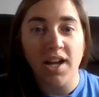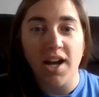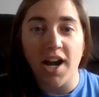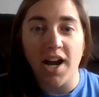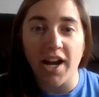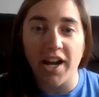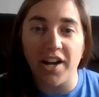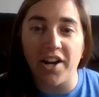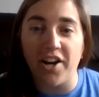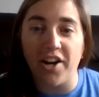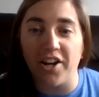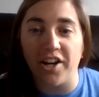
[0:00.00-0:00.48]

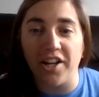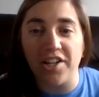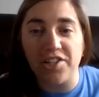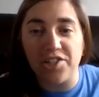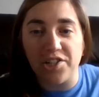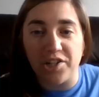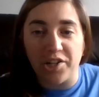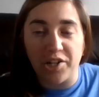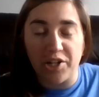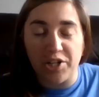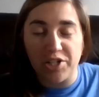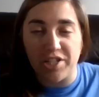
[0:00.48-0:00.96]
Hi,
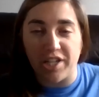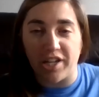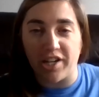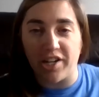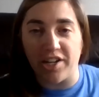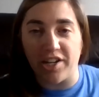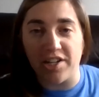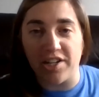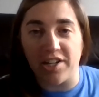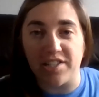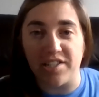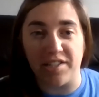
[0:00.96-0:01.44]
Incarnation
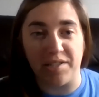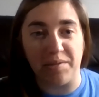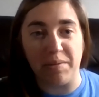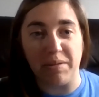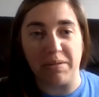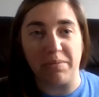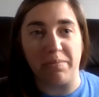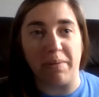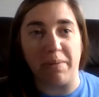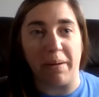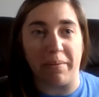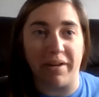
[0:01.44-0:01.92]
Crusaders. It's
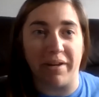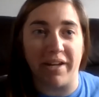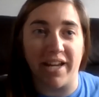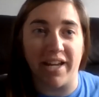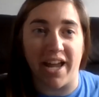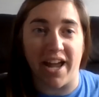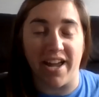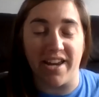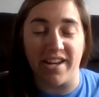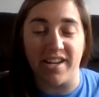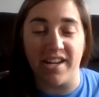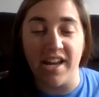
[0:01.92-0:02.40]
Miss Beckman
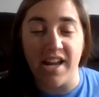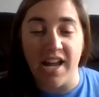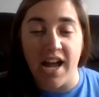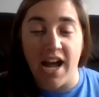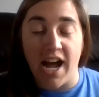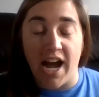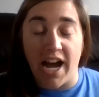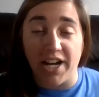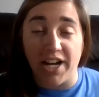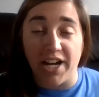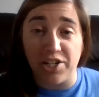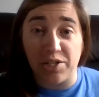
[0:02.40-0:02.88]
again.
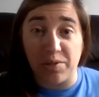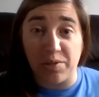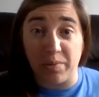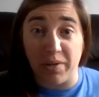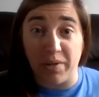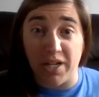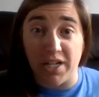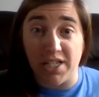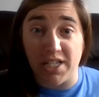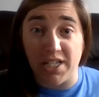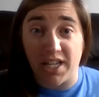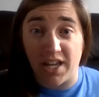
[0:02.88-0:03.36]
I just
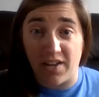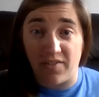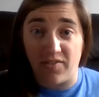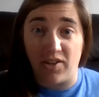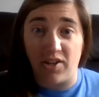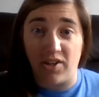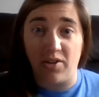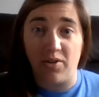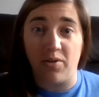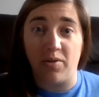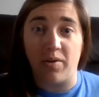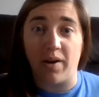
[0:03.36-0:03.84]
wanted to give
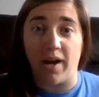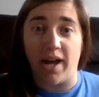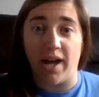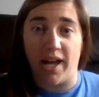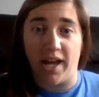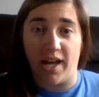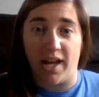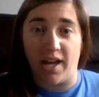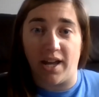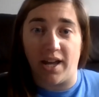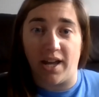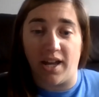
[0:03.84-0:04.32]
you
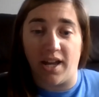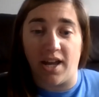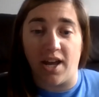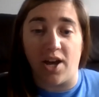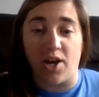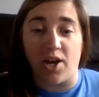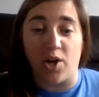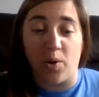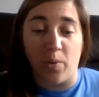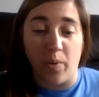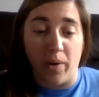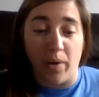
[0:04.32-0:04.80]
a
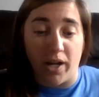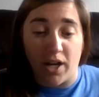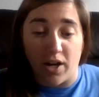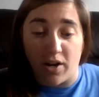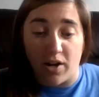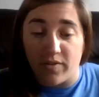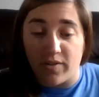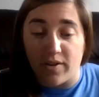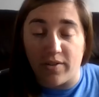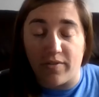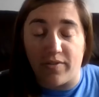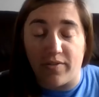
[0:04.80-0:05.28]
quick
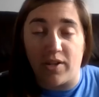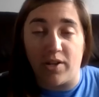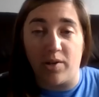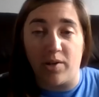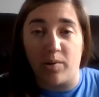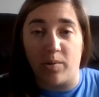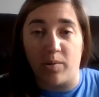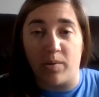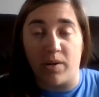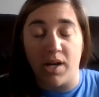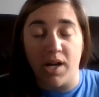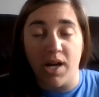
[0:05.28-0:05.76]

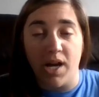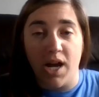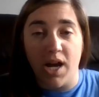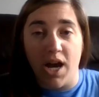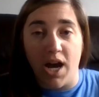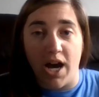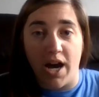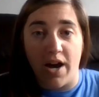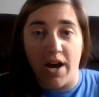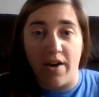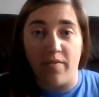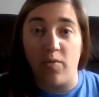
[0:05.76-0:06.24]
overview
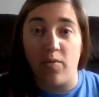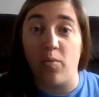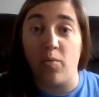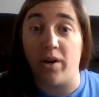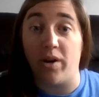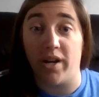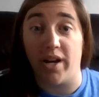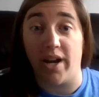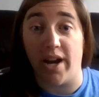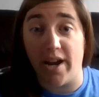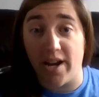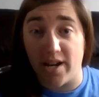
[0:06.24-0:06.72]
of
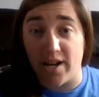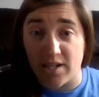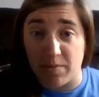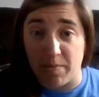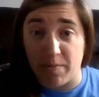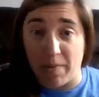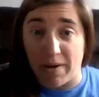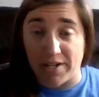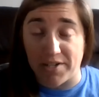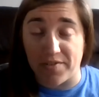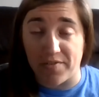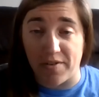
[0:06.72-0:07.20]
what I
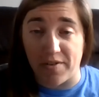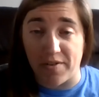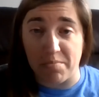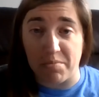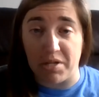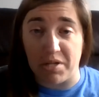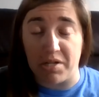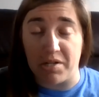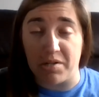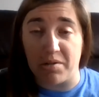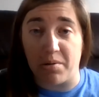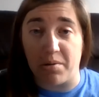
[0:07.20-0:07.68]
expect from
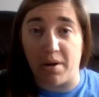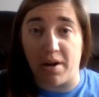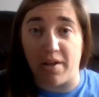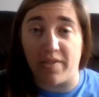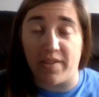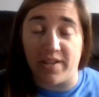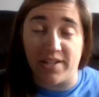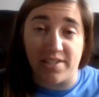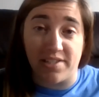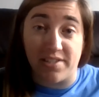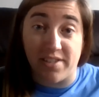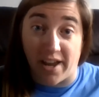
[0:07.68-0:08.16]
you
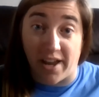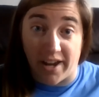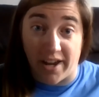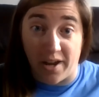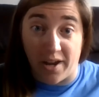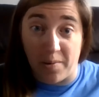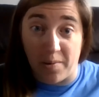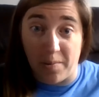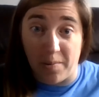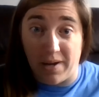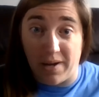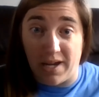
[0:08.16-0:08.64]
this
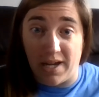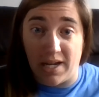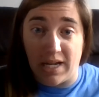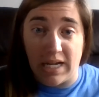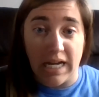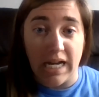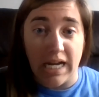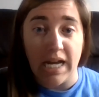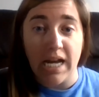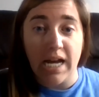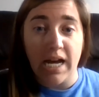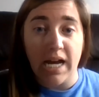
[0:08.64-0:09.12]
second week
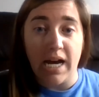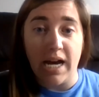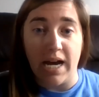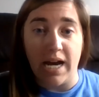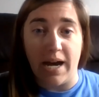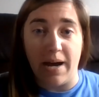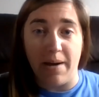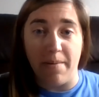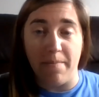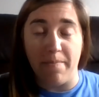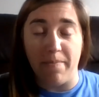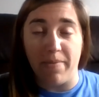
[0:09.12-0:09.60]

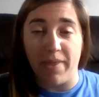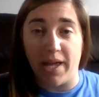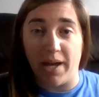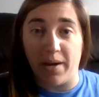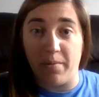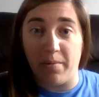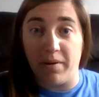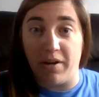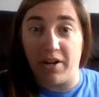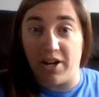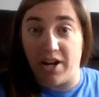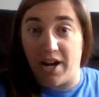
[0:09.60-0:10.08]
that
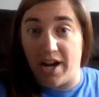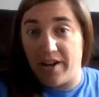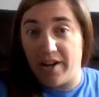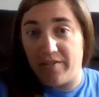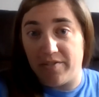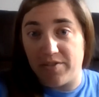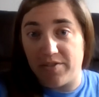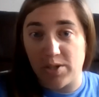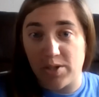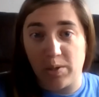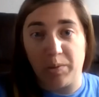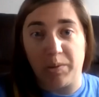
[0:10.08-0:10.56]
we are out
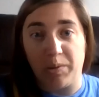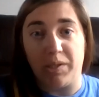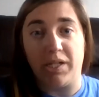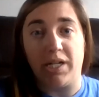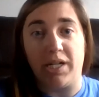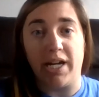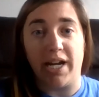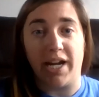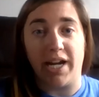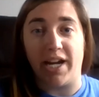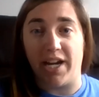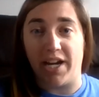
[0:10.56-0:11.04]
of
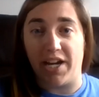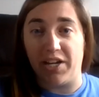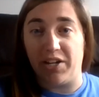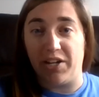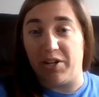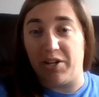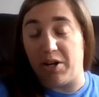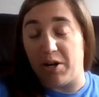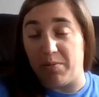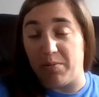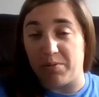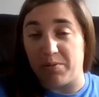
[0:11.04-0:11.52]
school and
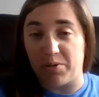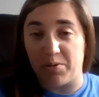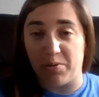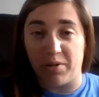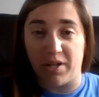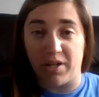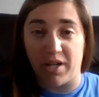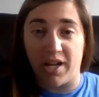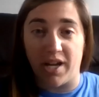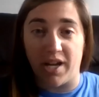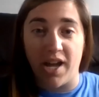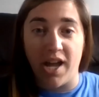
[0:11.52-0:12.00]
you're
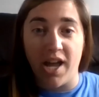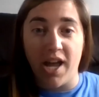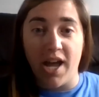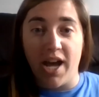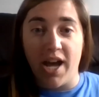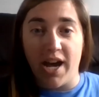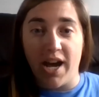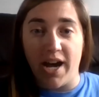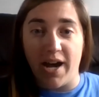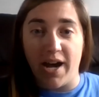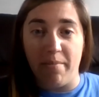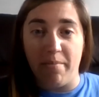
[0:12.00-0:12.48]
homeschooling
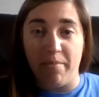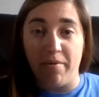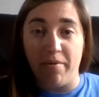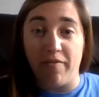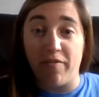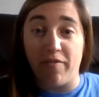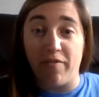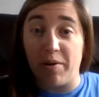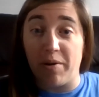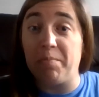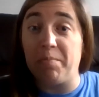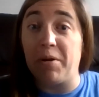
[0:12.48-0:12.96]

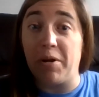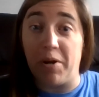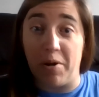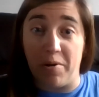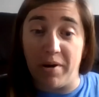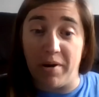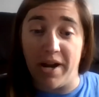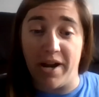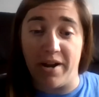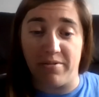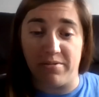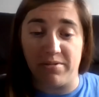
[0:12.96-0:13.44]
from your
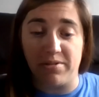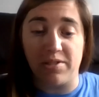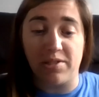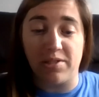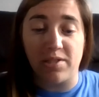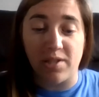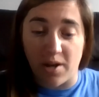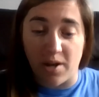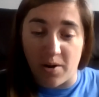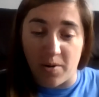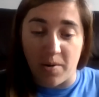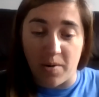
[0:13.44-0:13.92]
own house.
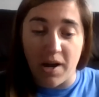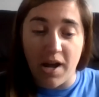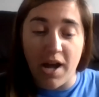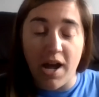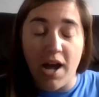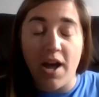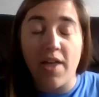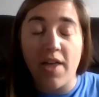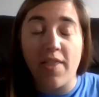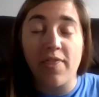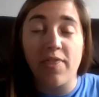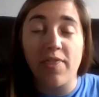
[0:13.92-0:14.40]
So
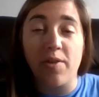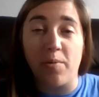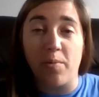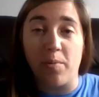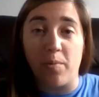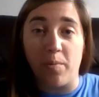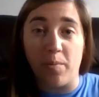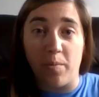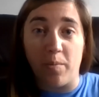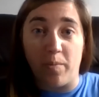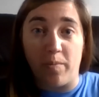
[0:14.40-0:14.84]
the